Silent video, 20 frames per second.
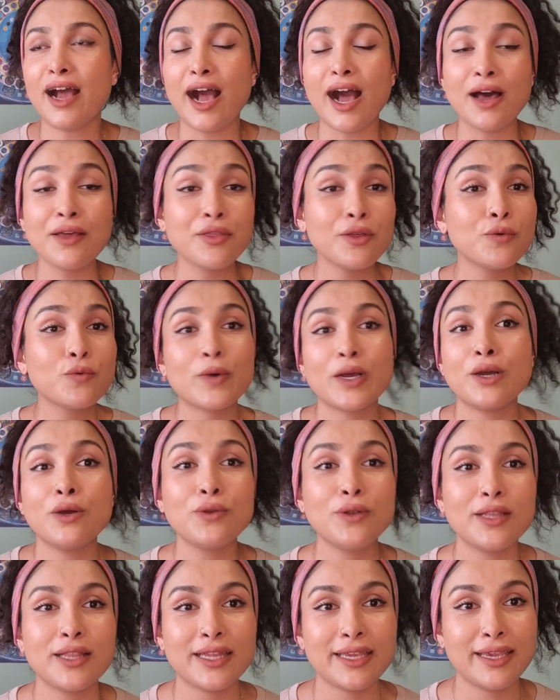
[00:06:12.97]

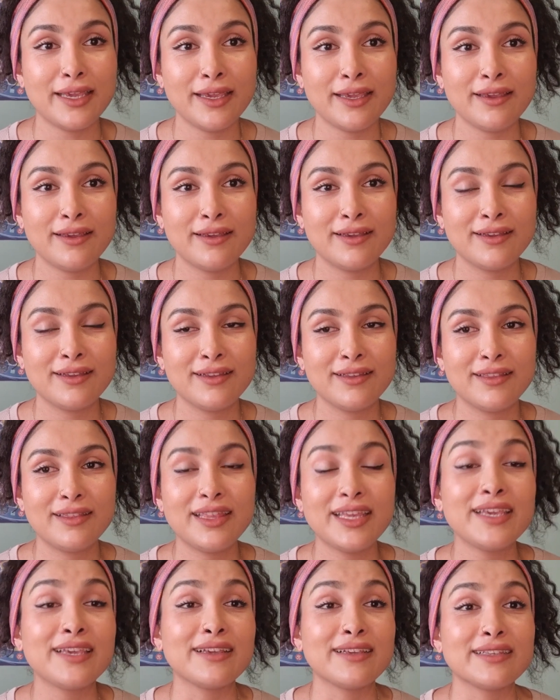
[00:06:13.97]
otherworldly
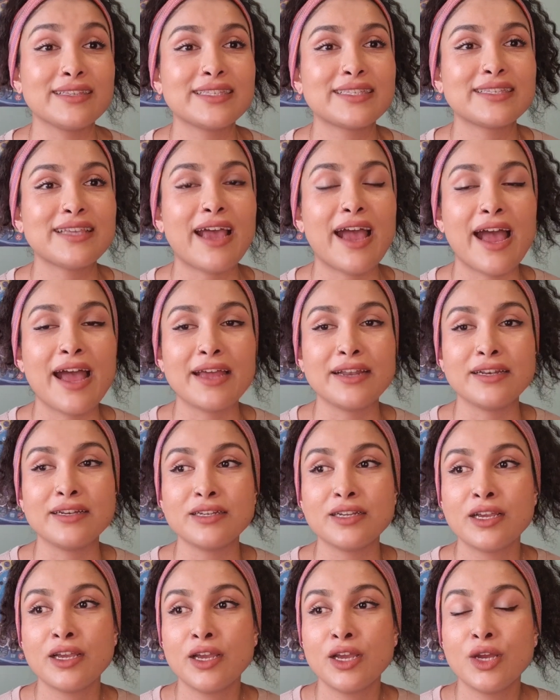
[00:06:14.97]
things,
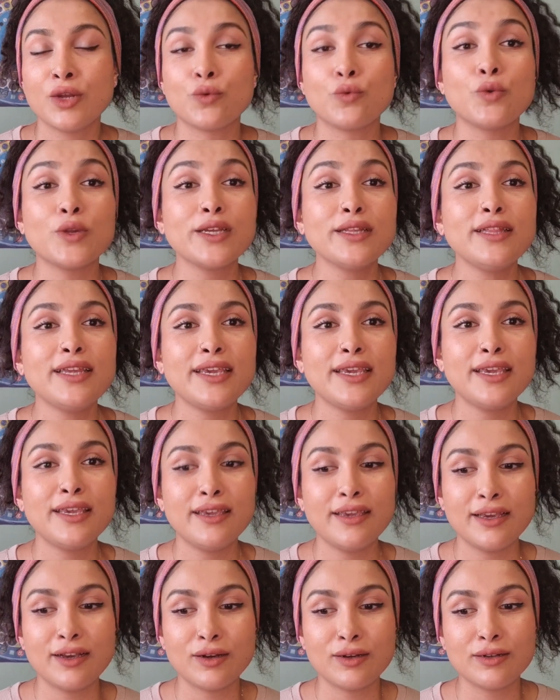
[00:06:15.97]
and
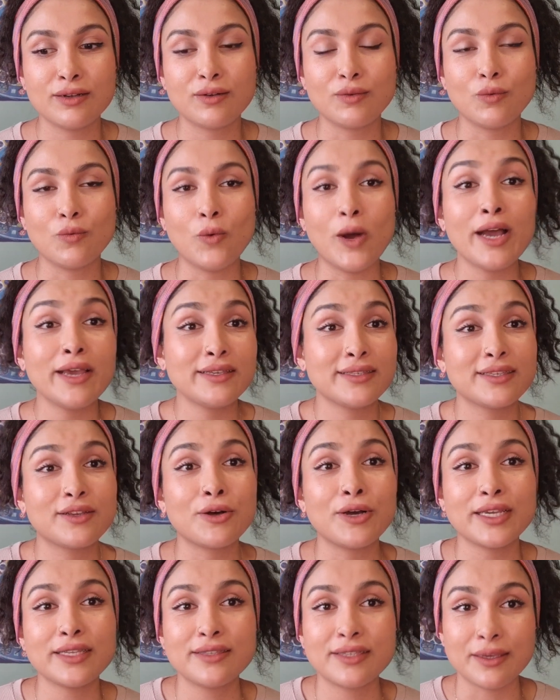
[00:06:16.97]
really what is
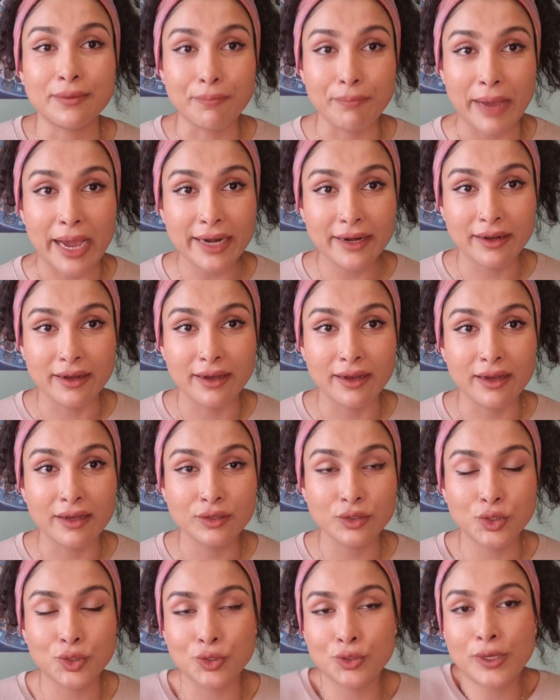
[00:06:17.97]
going to
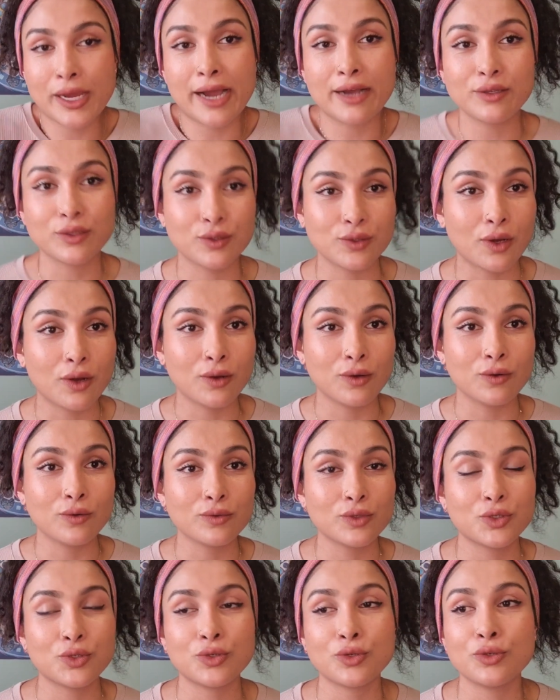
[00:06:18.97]
matter to our
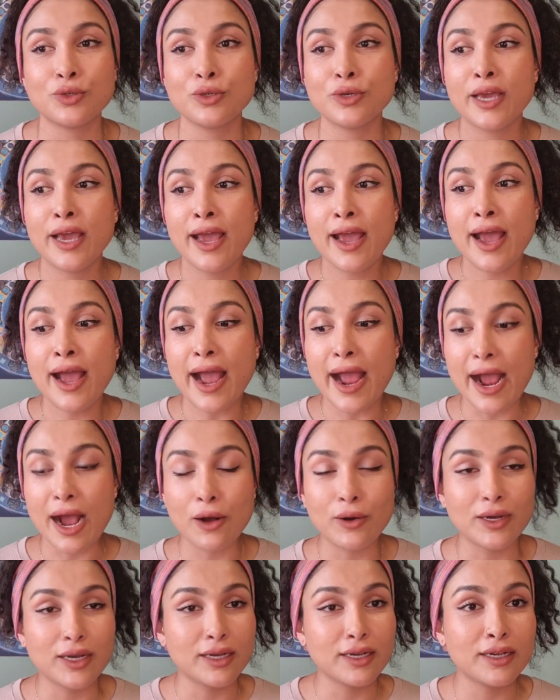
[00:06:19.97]
soul, to
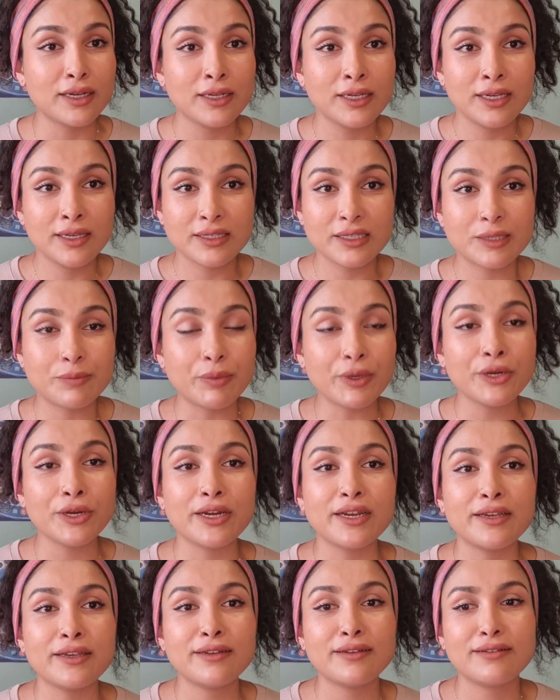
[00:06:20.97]
our
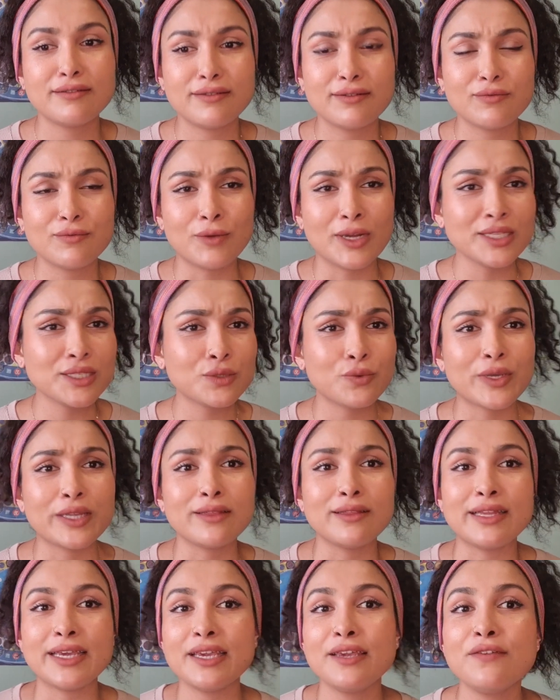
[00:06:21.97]
spirit once we
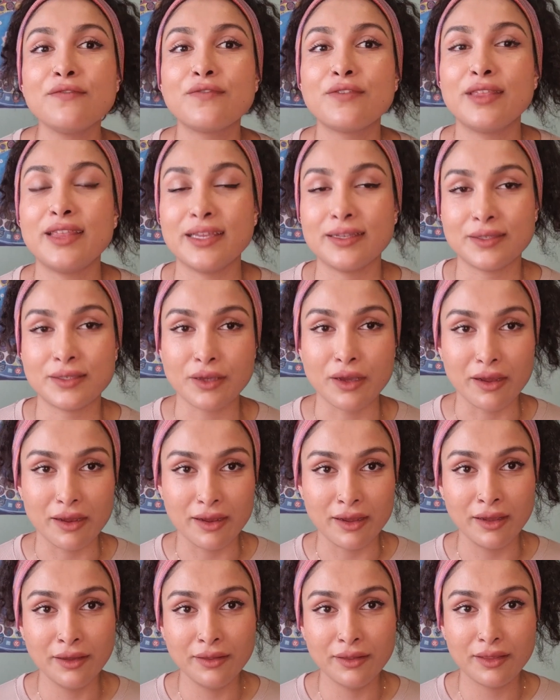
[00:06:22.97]
leave this
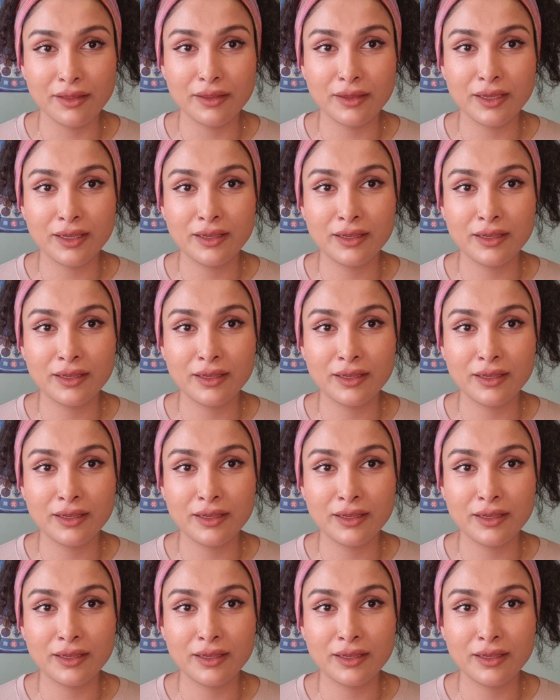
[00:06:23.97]
earth,